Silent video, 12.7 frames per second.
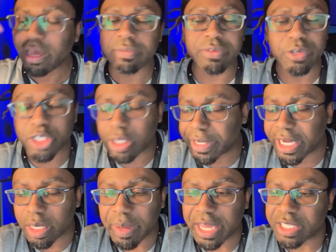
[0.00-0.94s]
First, you're going to
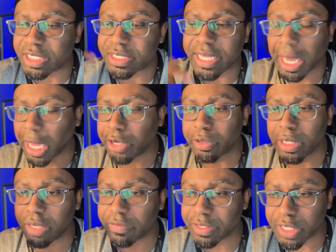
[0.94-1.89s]
hit a page that say, hey, you're
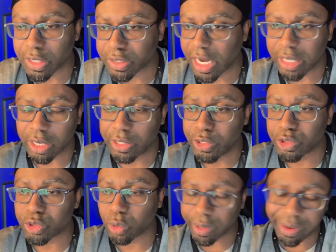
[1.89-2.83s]
leaving TikTok. Are you
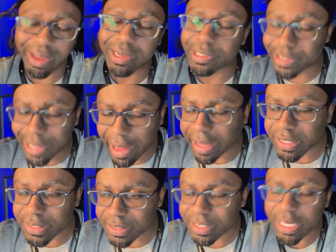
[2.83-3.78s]
sure?
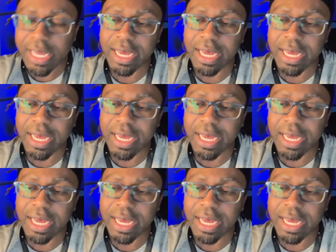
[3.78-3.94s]
Yes.